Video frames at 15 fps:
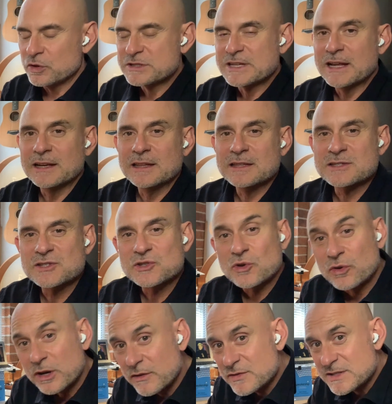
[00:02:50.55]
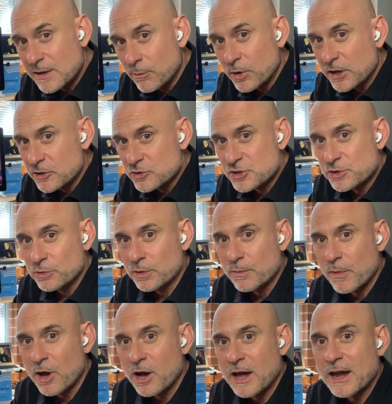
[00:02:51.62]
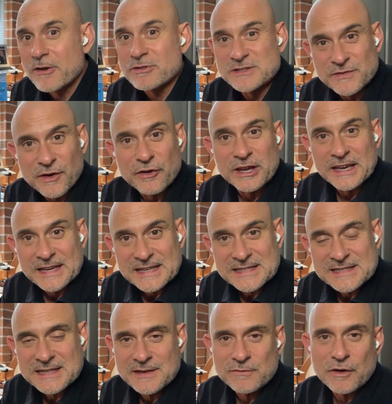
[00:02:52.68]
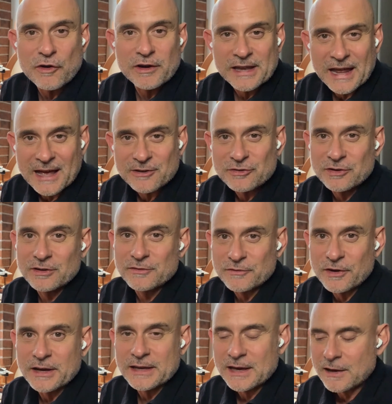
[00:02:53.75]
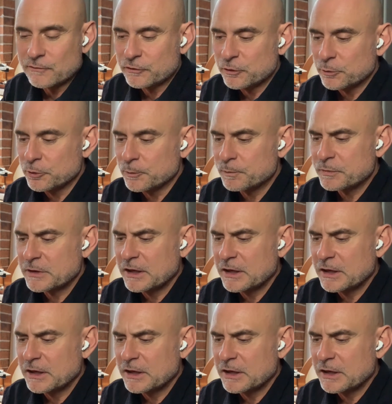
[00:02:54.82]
Telling the story of someone else you admire is very easy, very natural, and very comfortable.